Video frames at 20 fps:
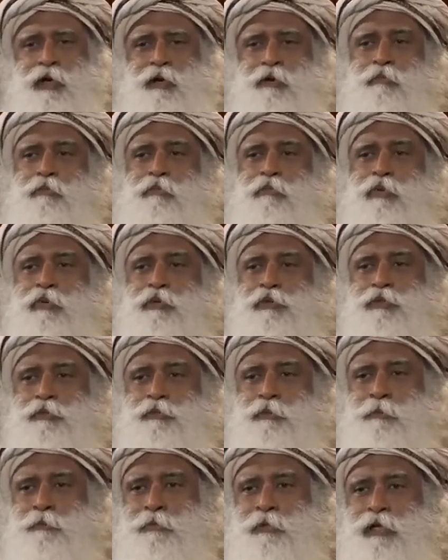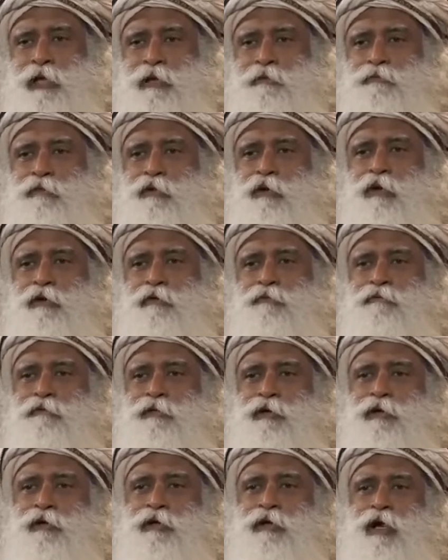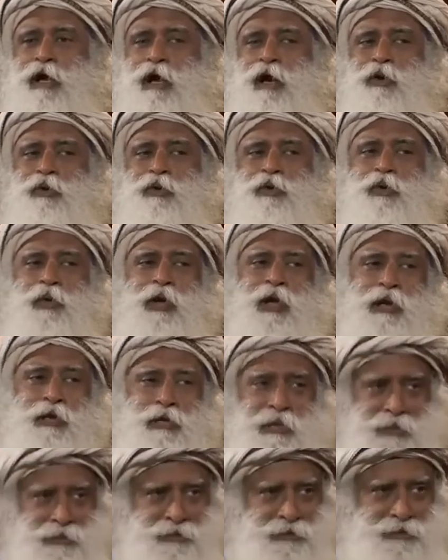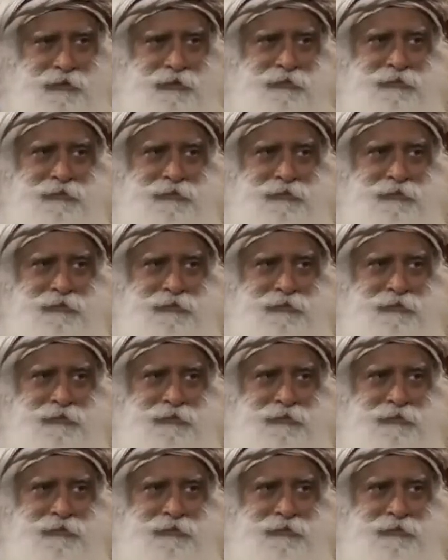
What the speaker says: most people have not figured how to handle it.